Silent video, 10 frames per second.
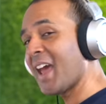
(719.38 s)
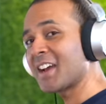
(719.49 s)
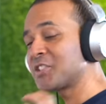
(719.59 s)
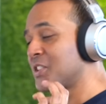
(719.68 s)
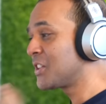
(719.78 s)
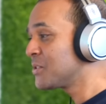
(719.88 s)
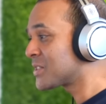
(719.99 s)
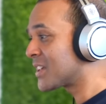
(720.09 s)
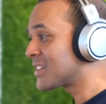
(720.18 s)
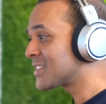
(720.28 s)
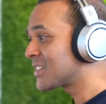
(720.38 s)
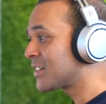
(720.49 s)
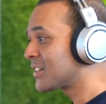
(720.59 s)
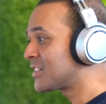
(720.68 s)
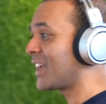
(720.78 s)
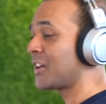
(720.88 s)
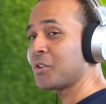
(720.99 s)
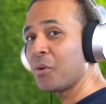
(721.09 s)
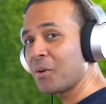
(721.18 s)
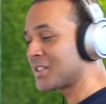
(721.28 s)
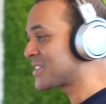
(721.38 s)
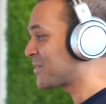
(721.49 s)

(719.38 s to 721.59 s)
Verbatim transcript: actually use this to get a chorus